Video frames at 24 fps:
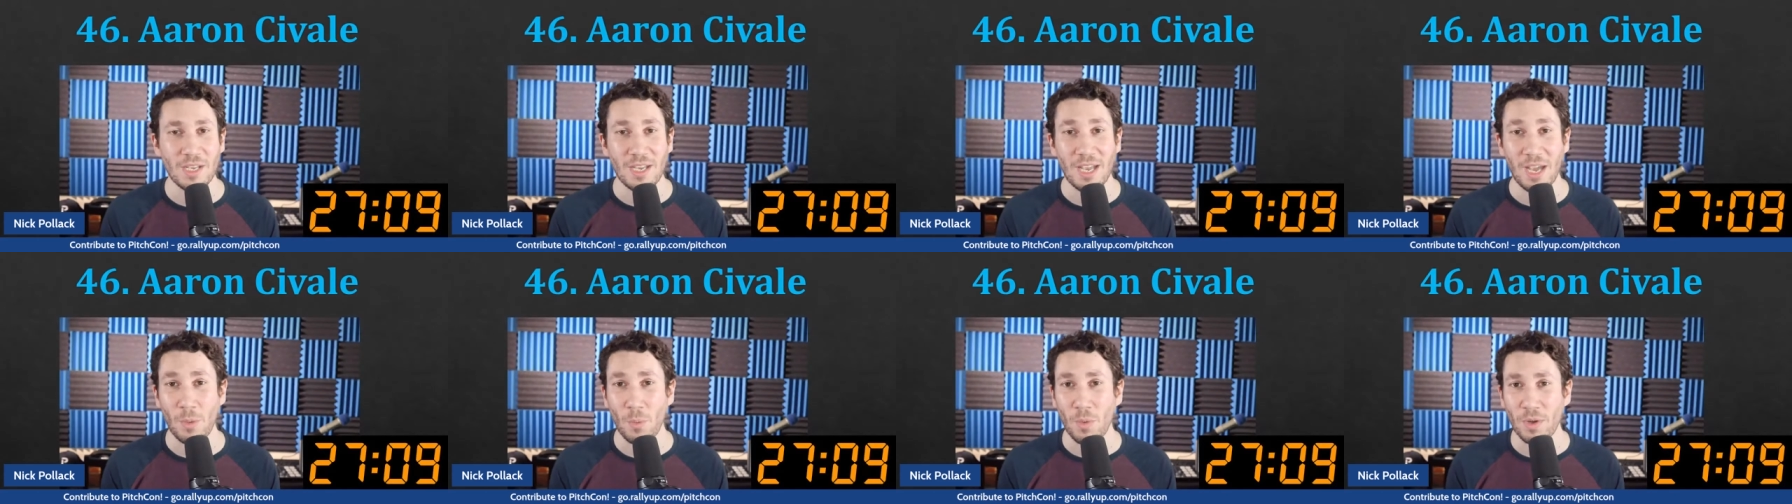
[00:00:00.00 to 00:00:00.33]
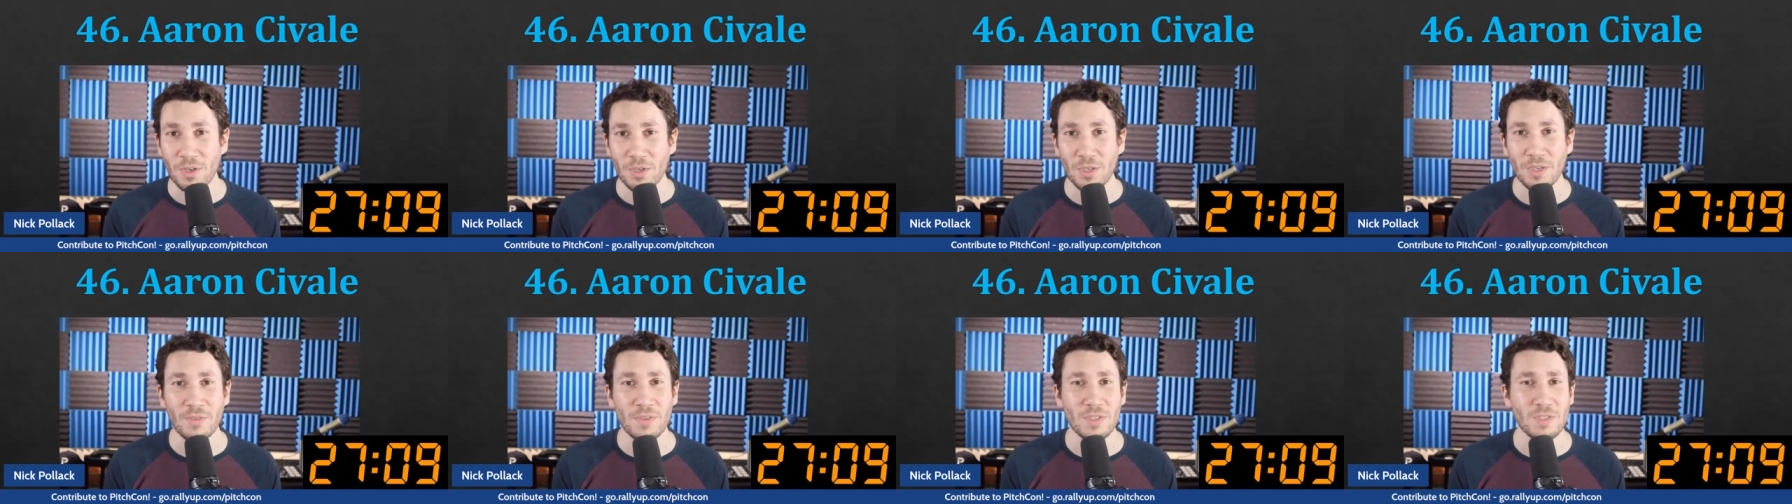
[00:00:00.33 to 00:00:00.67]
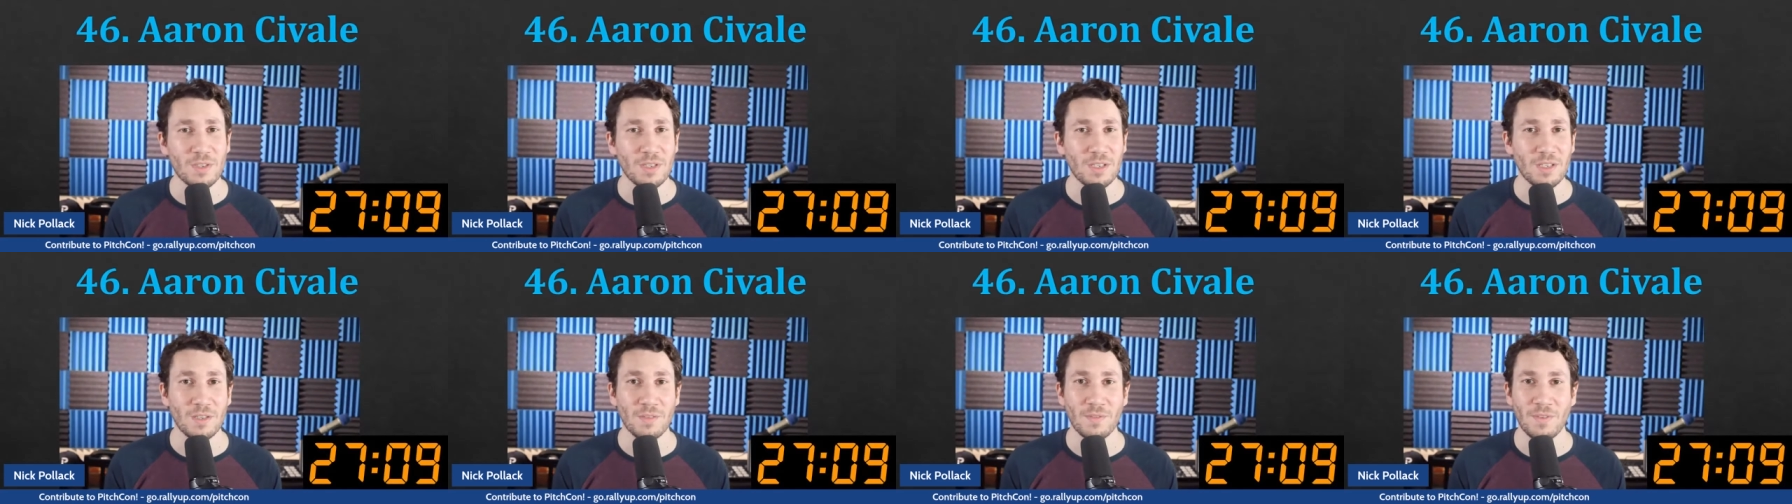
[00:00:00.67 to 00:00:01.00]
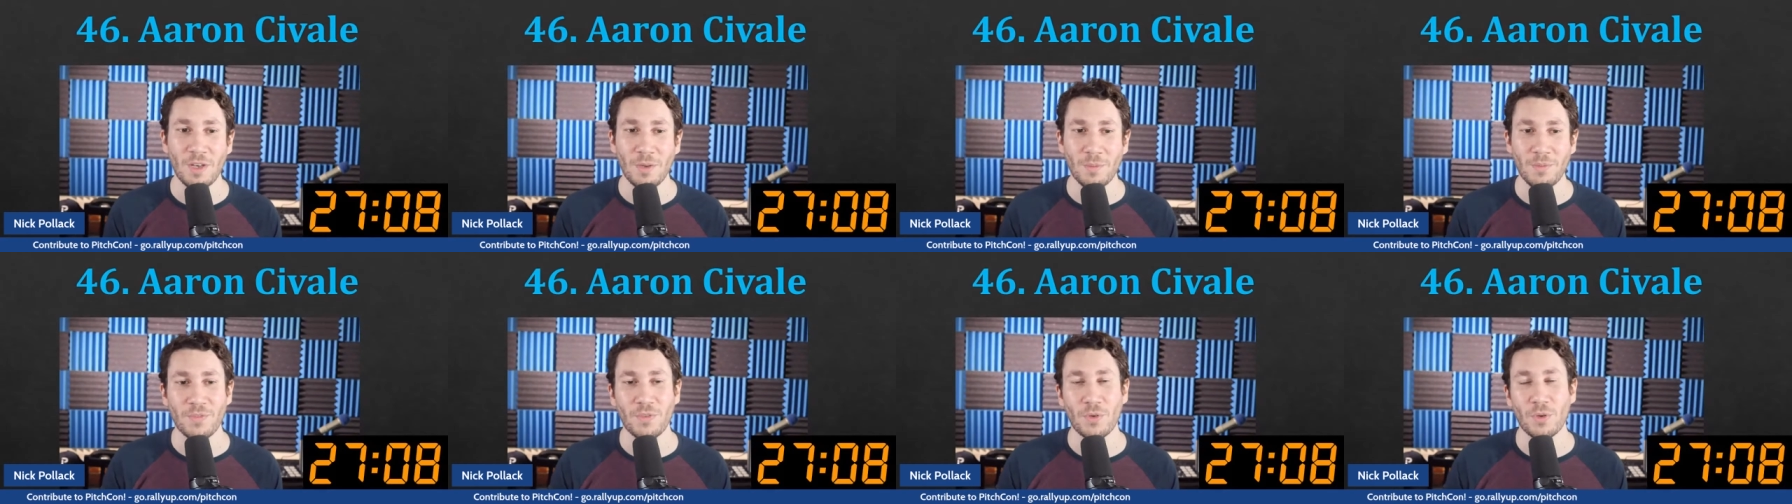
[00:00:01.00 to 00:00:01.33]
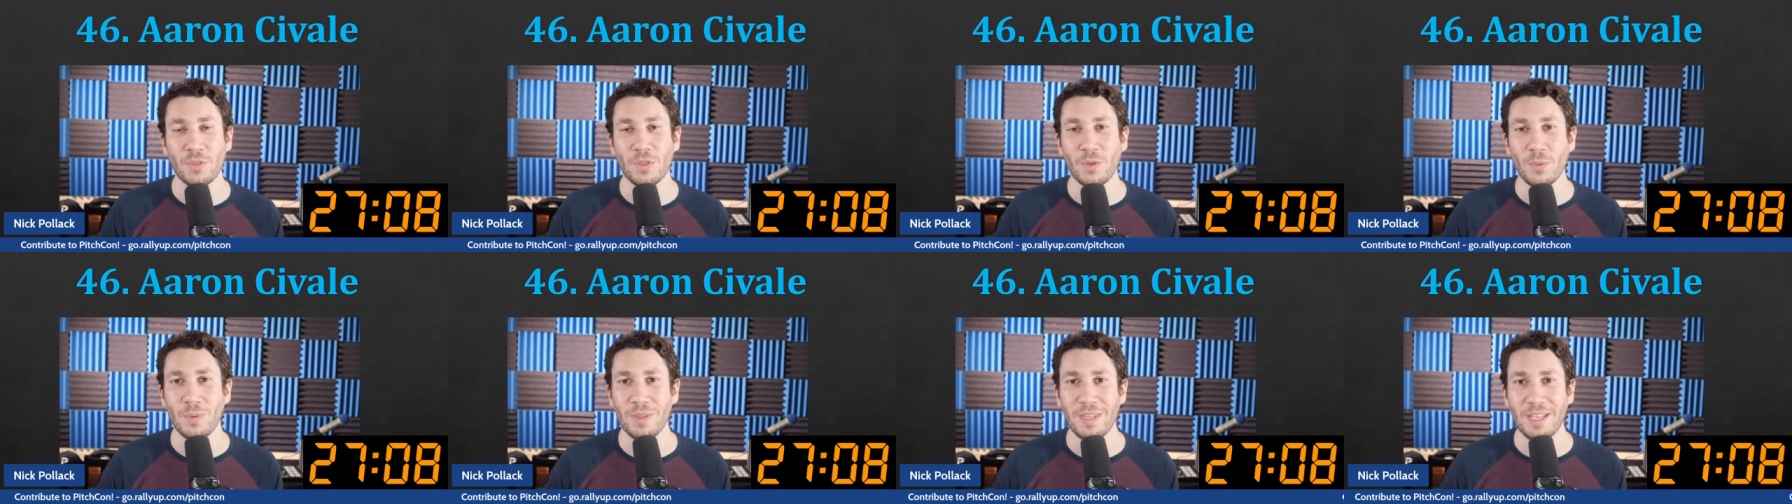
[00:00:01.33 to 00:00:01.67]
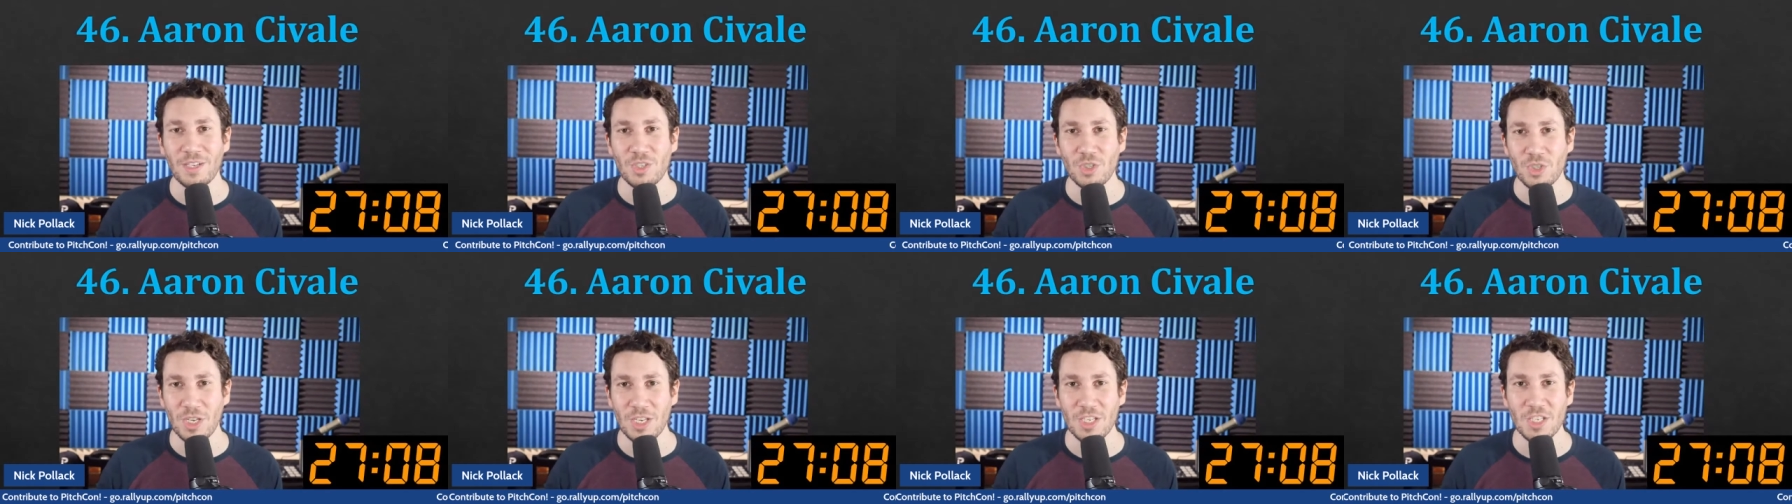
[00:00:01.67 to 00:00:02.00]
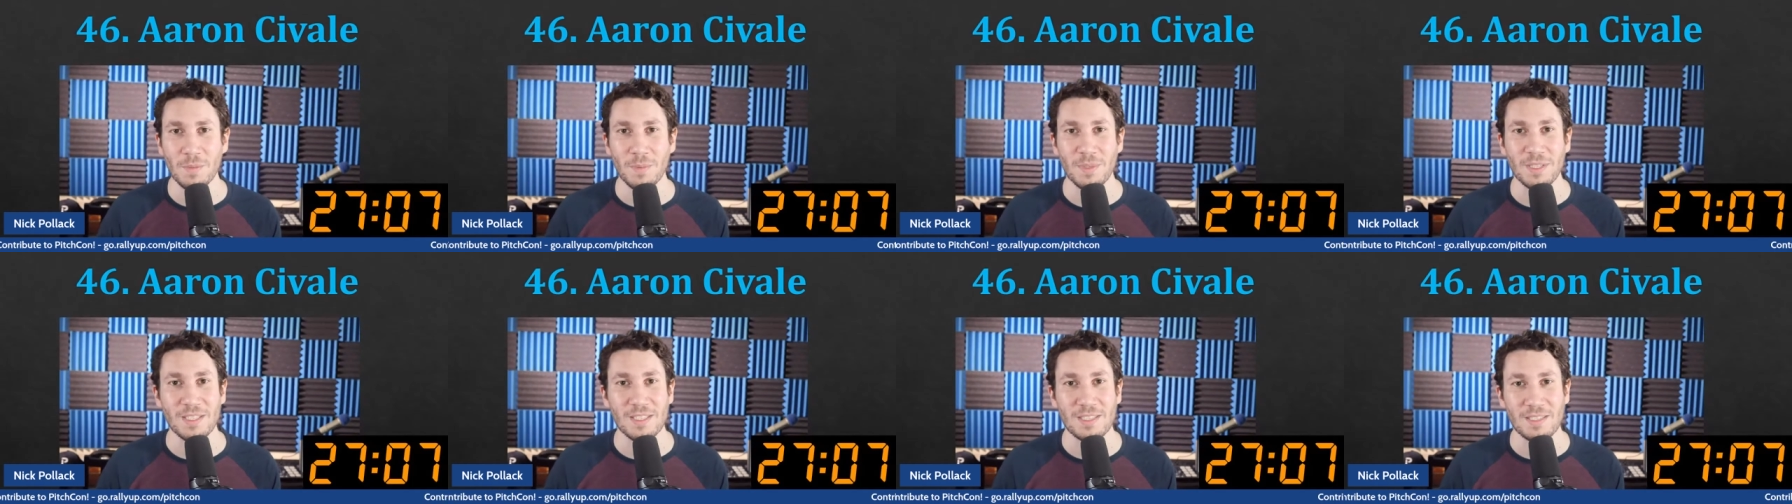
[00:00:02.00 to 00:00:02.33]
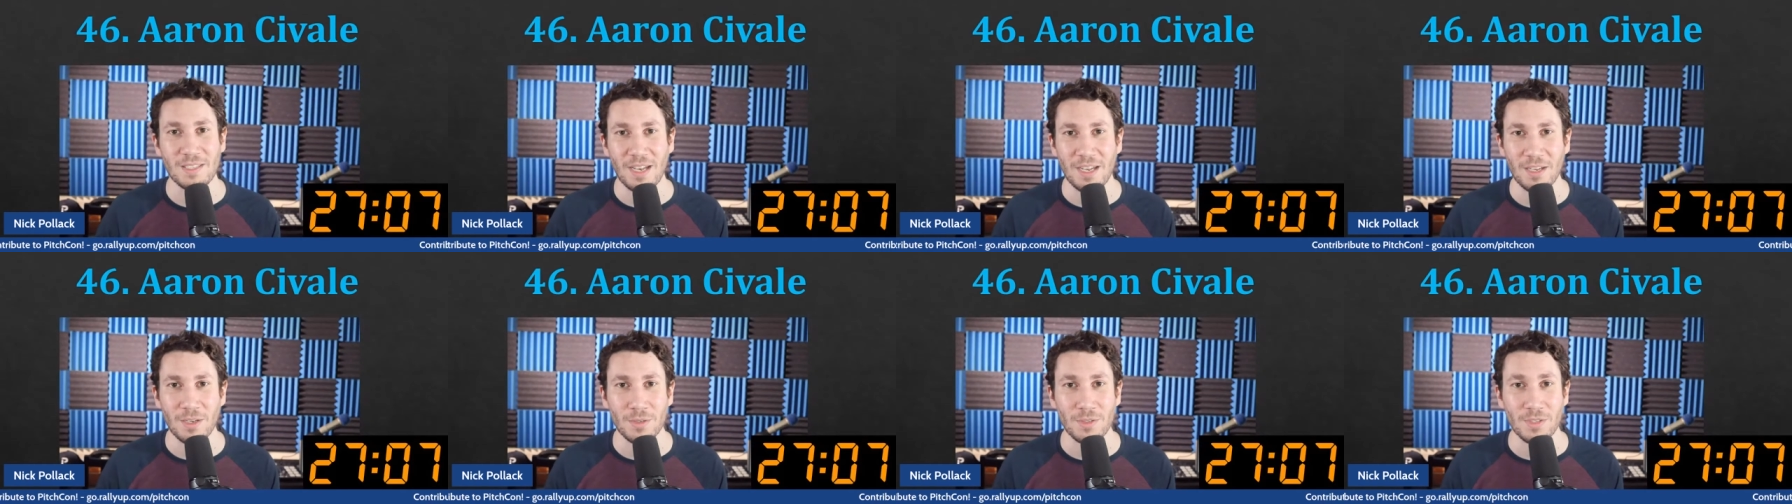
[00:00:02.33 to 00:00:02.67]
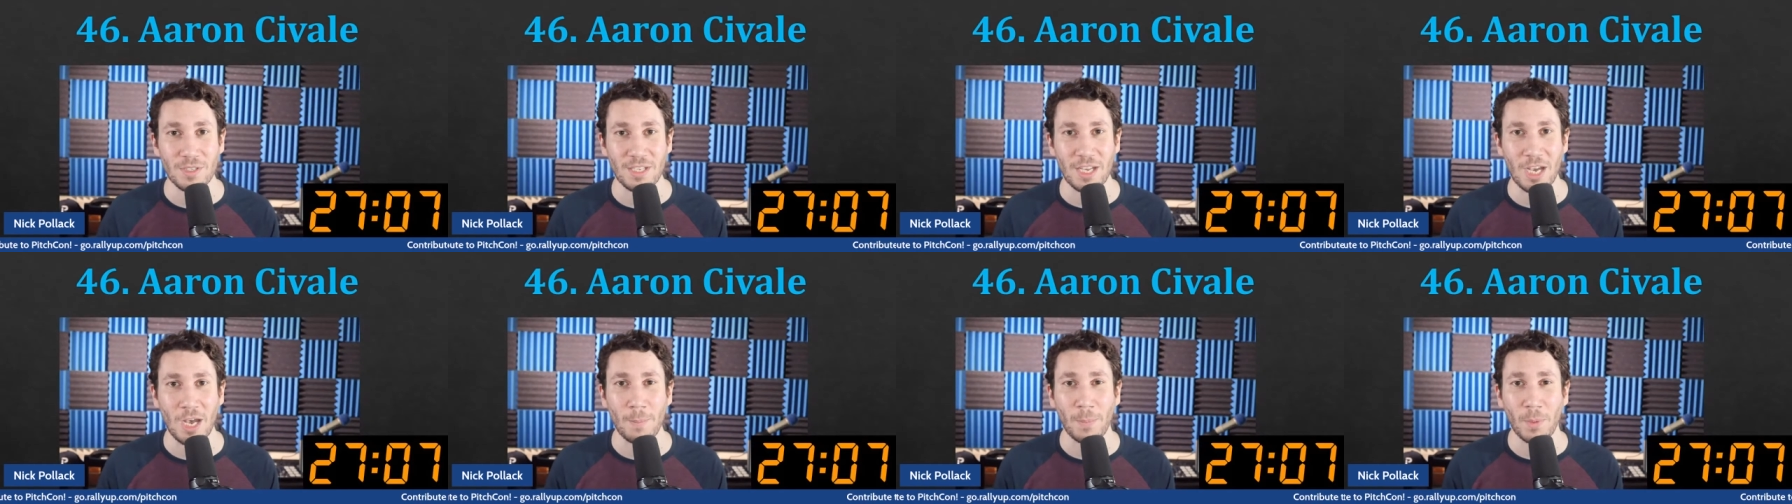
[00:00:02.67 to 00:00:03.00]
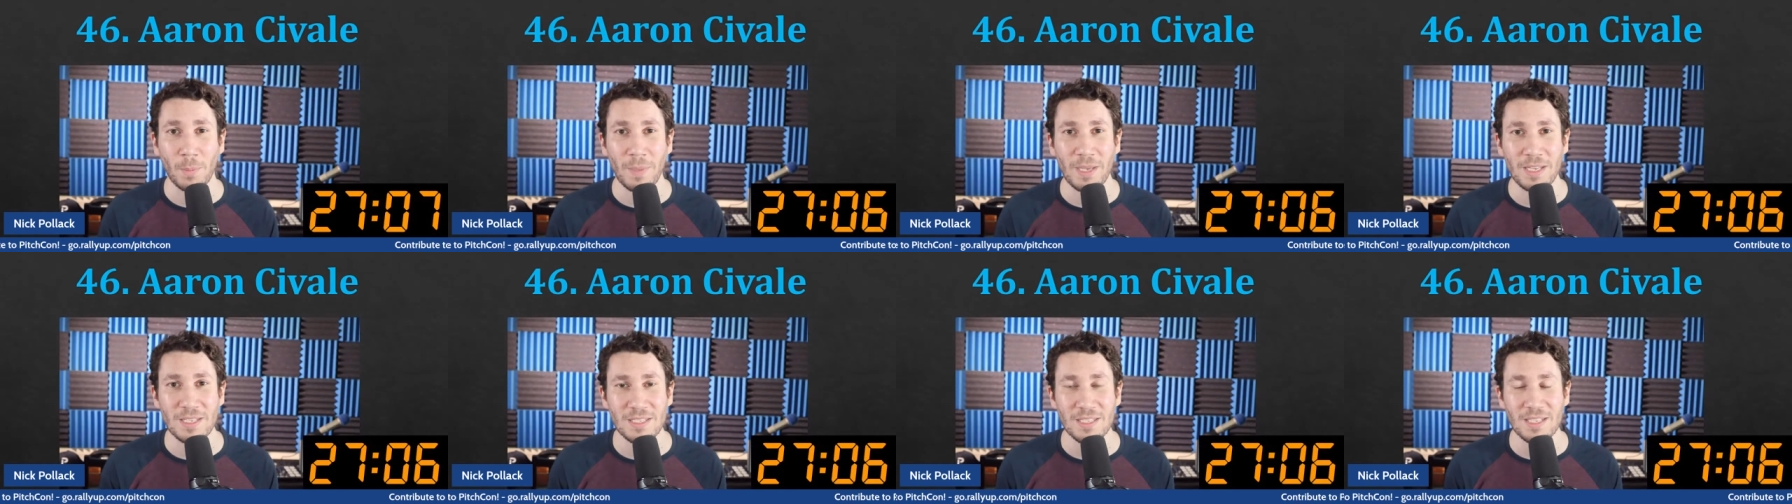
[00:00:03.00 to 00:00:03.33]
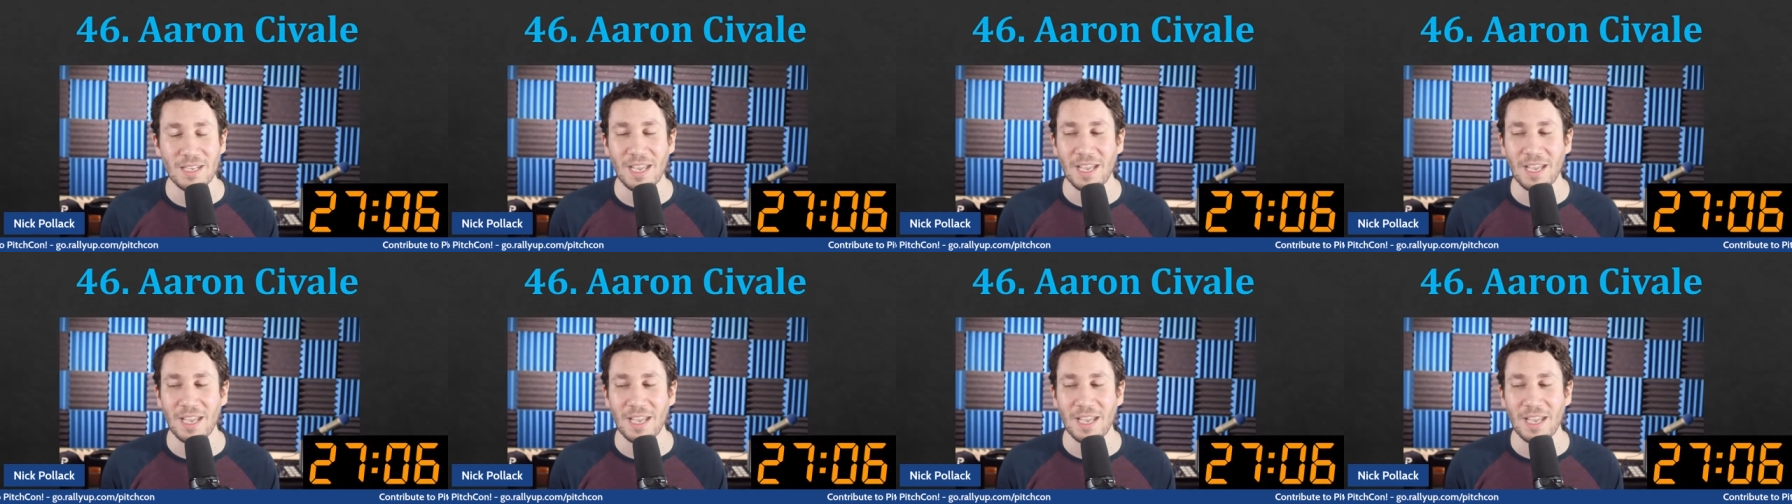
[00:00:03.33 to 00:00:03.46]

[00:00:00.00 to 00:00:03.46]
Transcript: I wonder if he's going to develop further with that changeup and slider to complement it.